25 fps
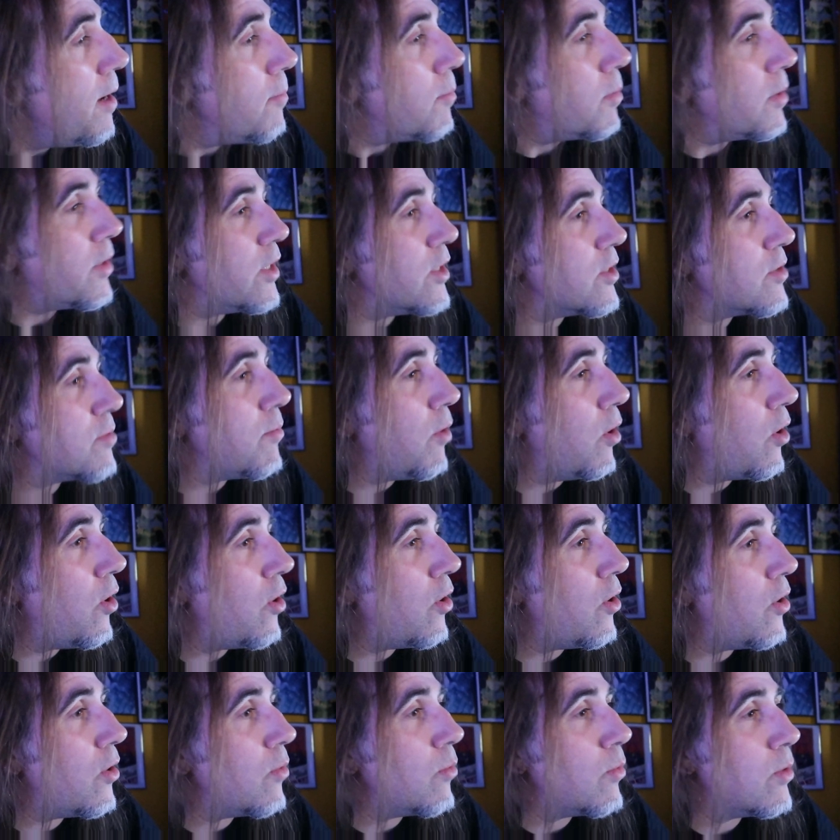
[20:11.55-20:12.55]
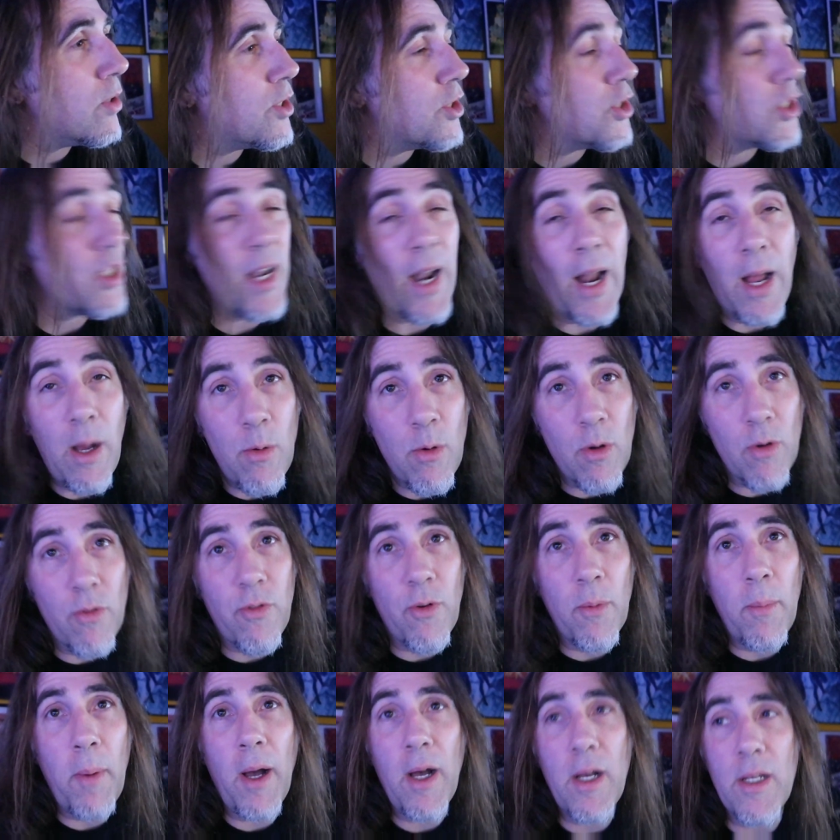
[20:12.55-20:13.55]
But this mall, which is an hour
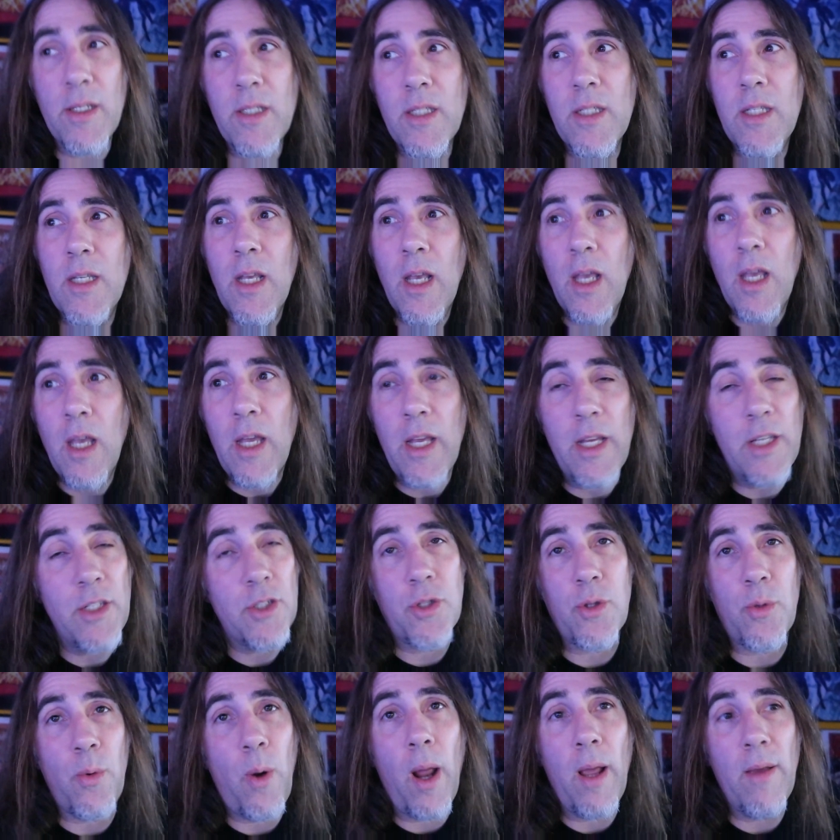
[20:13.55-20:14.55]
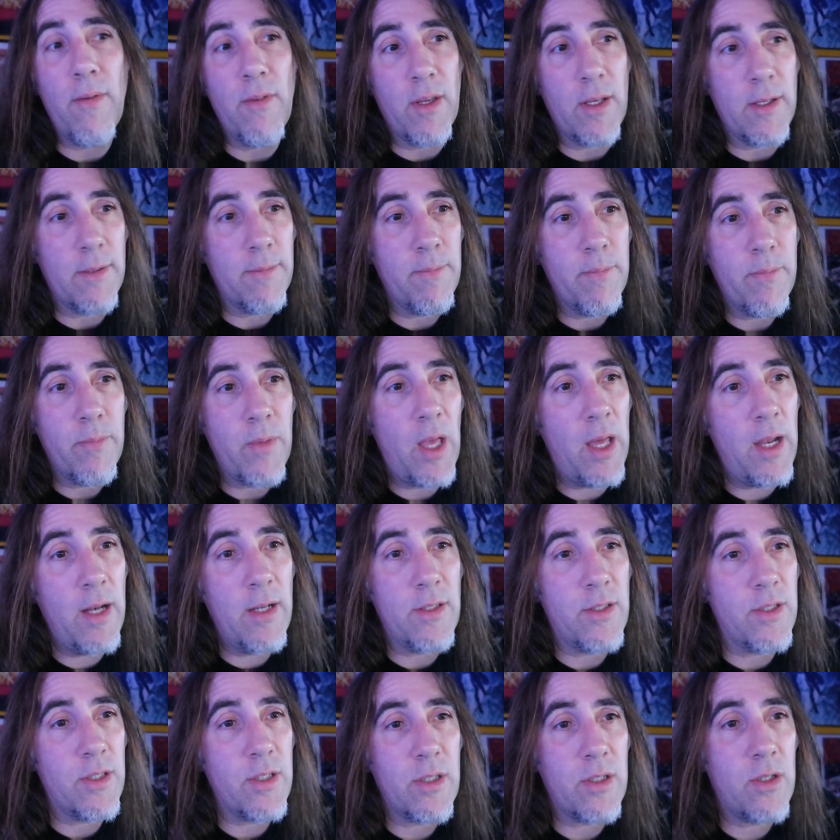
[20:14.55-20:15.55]
from us, is thriving, and
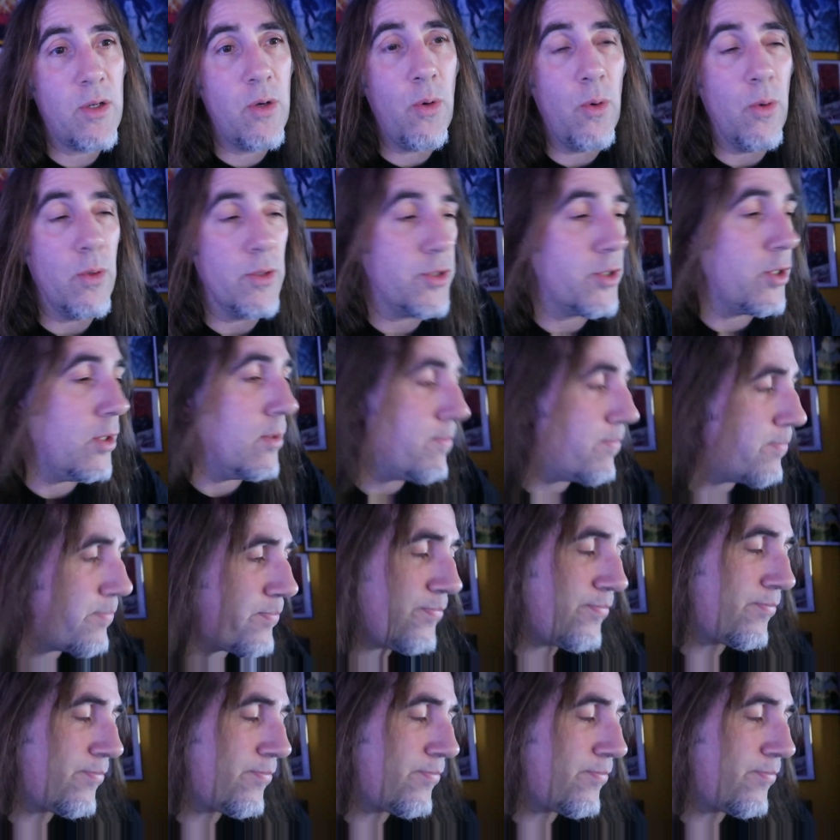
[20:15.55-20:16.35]
it's cool. So.